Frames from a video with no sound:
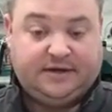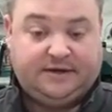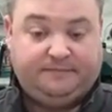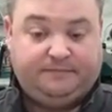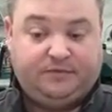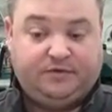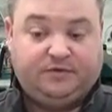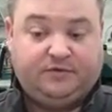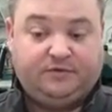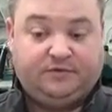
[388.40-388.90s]

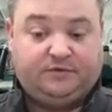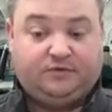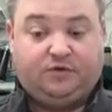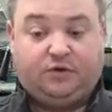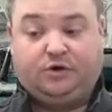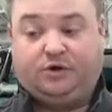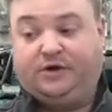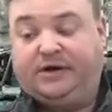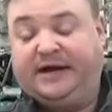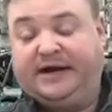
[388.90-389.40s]
You'll
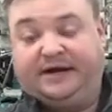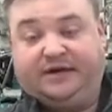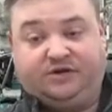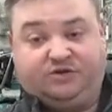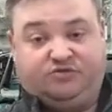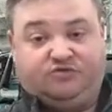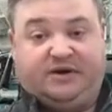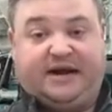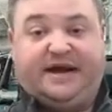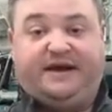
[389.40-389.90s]
learn how to
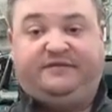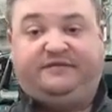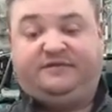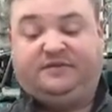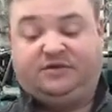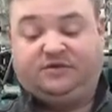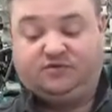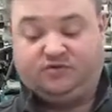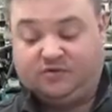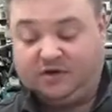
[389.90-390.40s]
draft
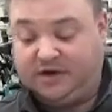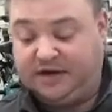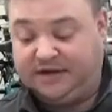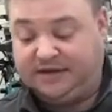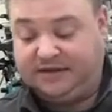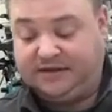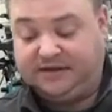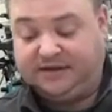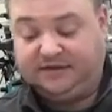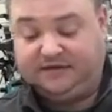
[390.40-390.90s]
and draw
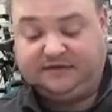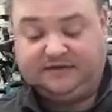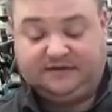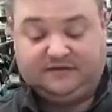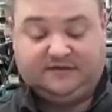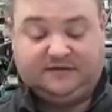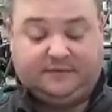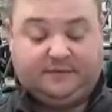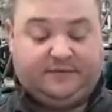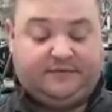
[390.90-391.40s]
things in
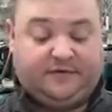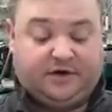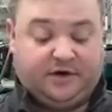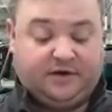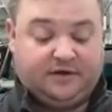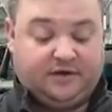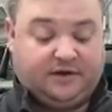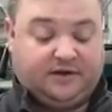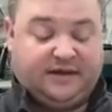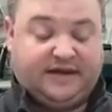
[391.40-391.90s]
some of our
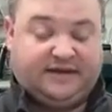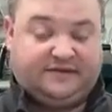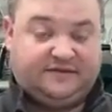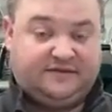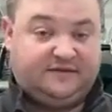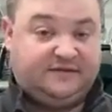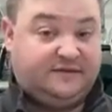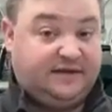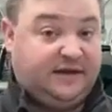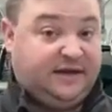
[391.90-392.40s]
other
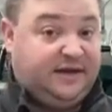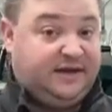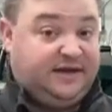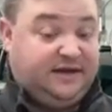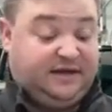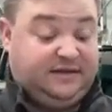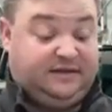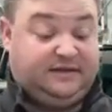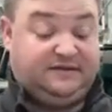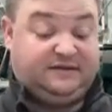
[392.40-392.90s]
classes.
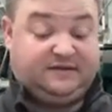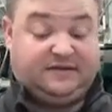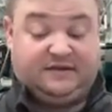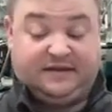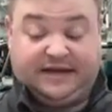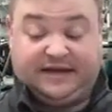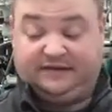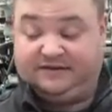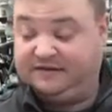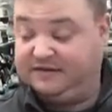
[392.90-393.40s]
In this
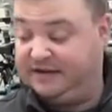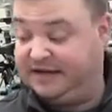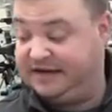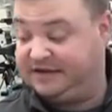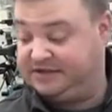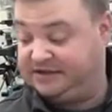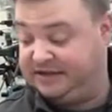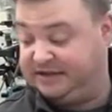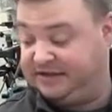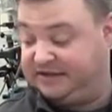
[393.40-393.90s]
class, you'll
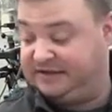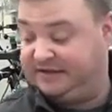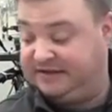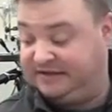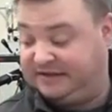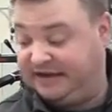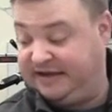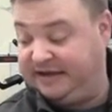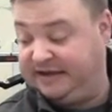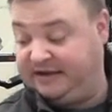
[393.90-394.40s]
actually get to
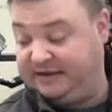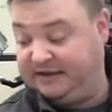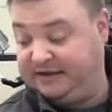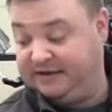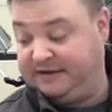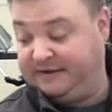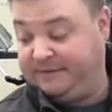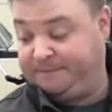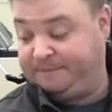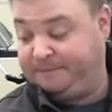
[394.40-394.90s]
take
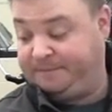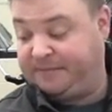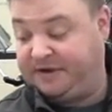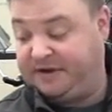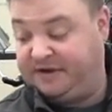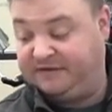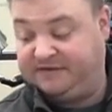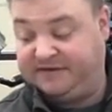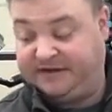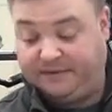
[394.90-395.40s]

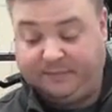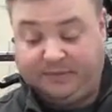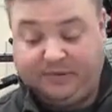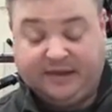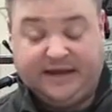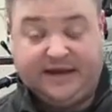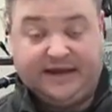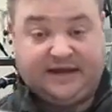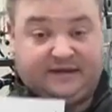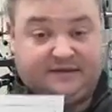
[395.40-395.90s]
a set of
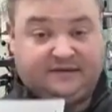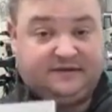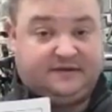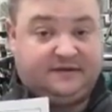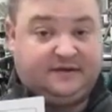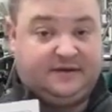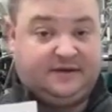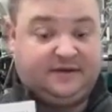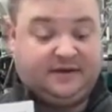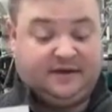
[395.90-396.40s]
plans
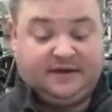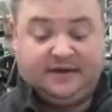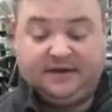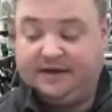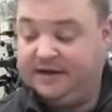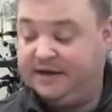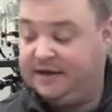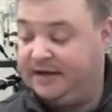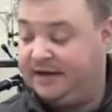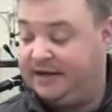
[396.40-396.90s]

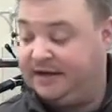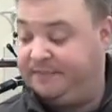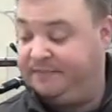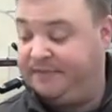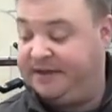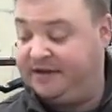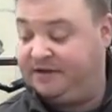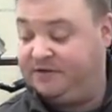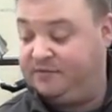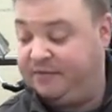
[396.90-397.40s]

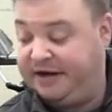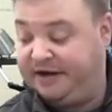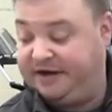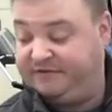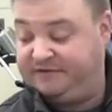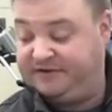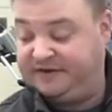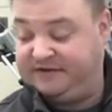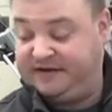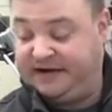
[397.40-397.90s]
that you might
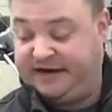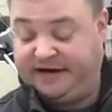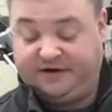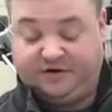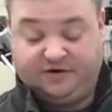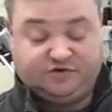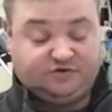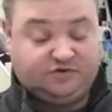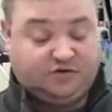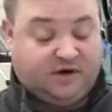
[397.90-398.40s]
have designed
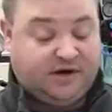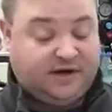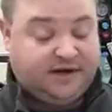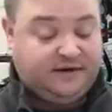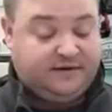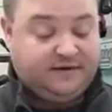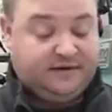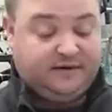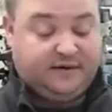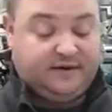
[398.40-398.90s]
or
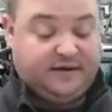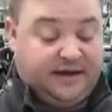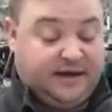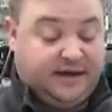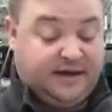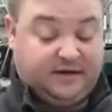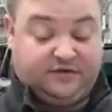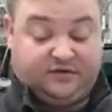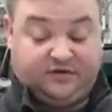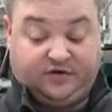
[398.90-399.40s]
drawn
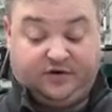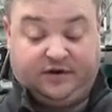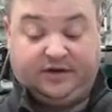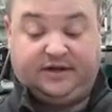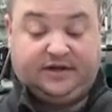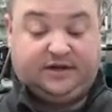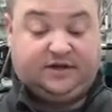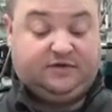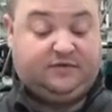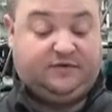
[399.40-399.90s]
and turn it
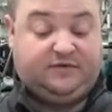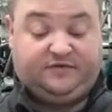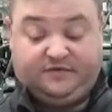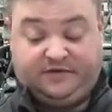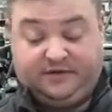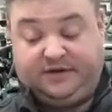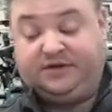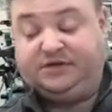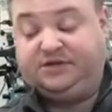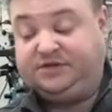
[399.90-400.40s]
into a
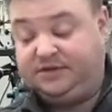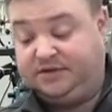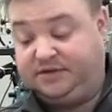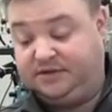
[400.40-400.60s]
finished